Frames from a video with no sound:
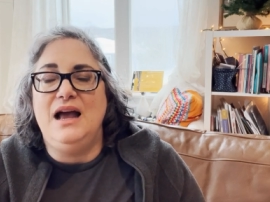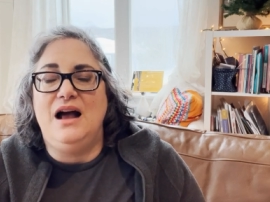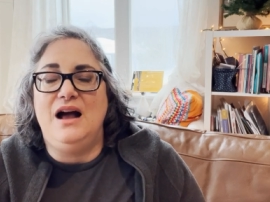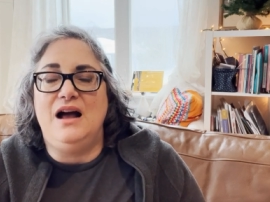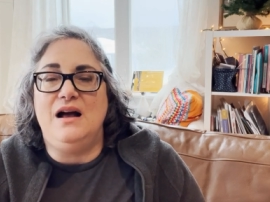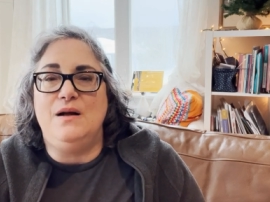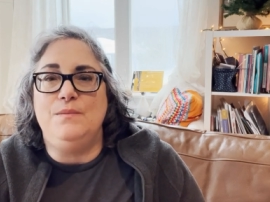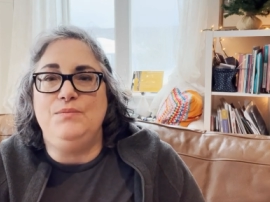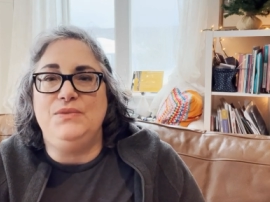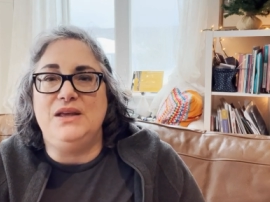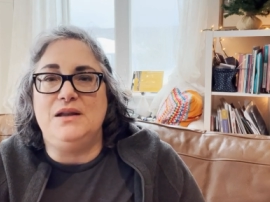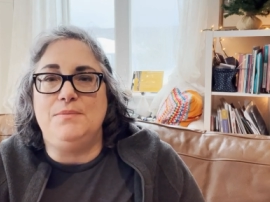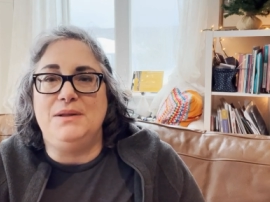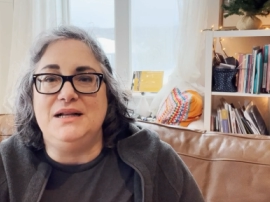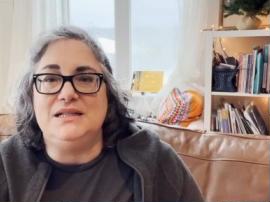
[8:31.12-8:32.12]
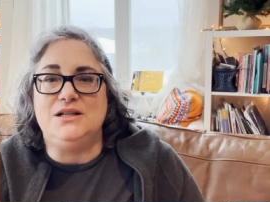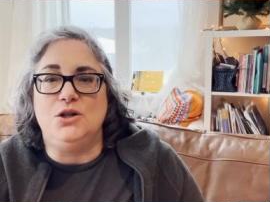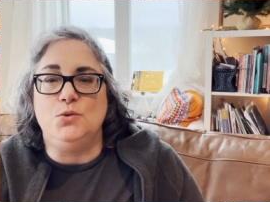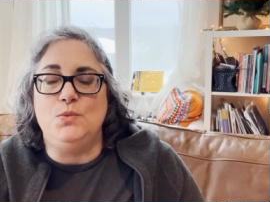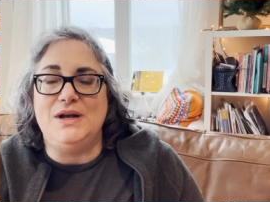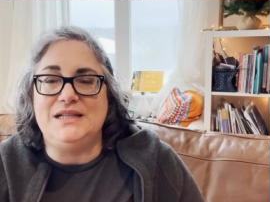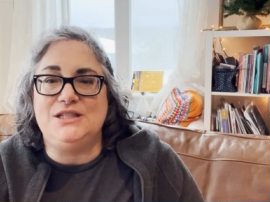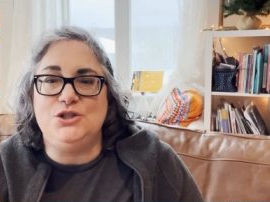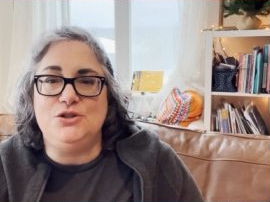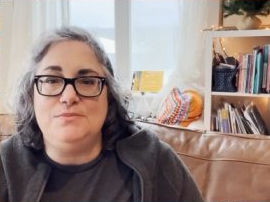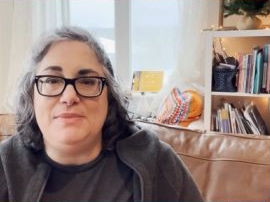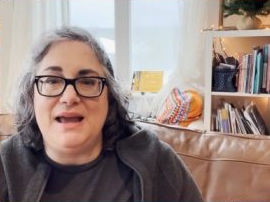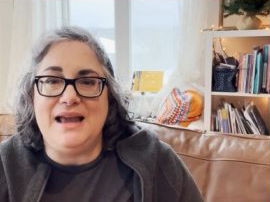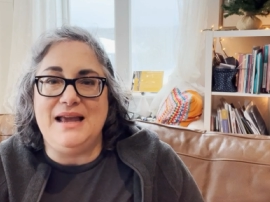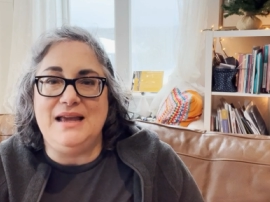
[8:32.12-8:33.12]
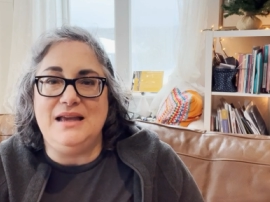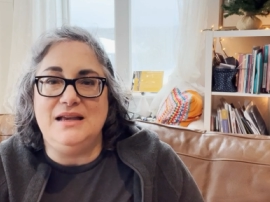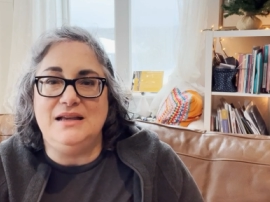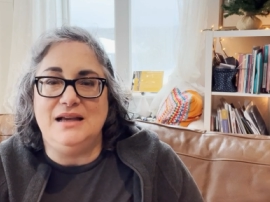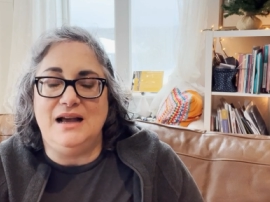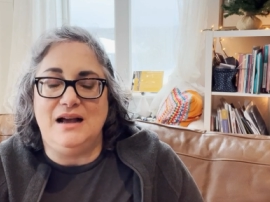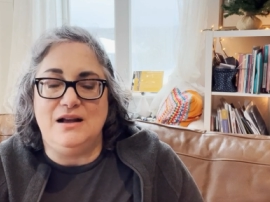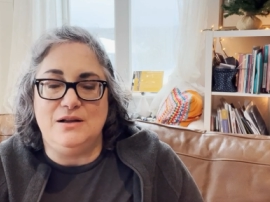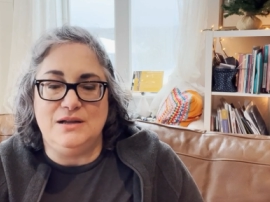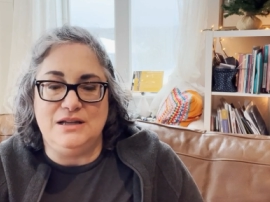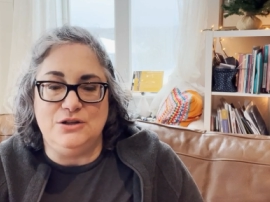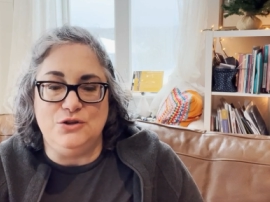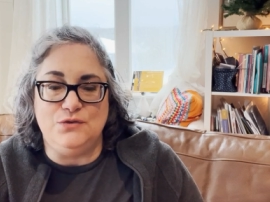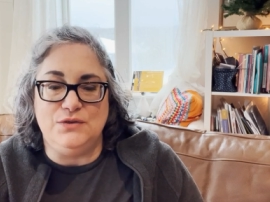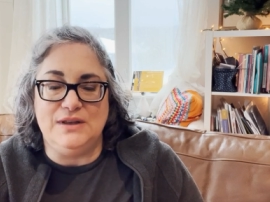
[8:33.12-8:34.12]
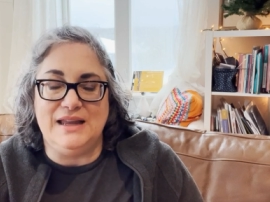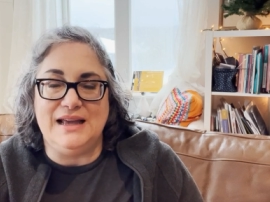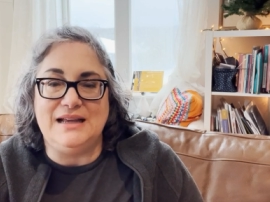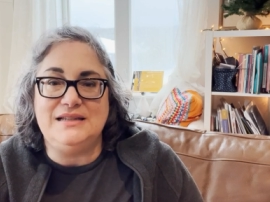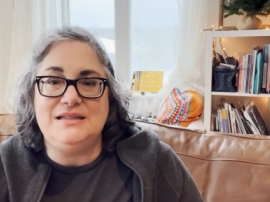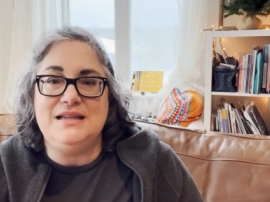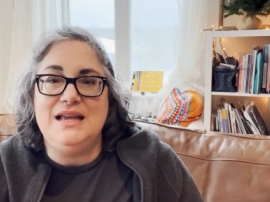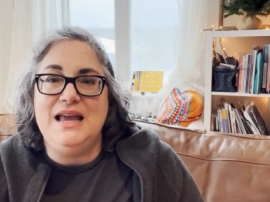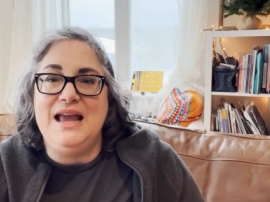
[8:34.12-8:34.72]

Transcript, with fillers: um, in a place called Western Bay uh, in Newfoundland.